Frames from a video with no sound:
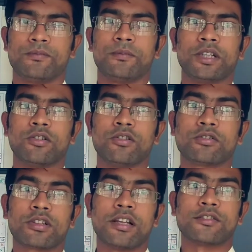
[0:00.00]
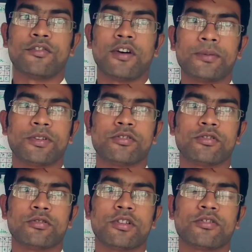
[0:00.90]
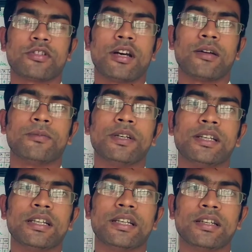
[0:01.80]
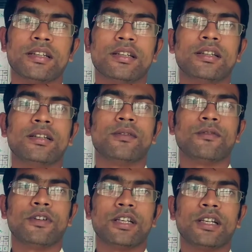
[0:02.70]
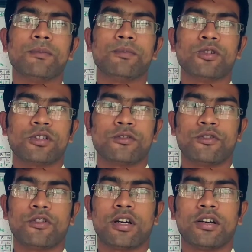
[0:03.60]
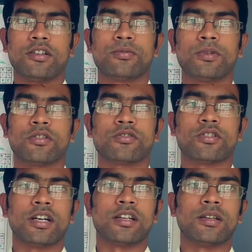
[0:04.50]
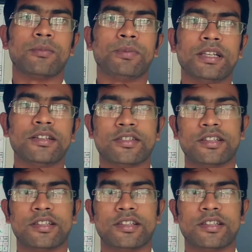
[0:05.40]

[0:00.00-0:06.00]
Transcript: because class 5 students are very important for us because they are the PEC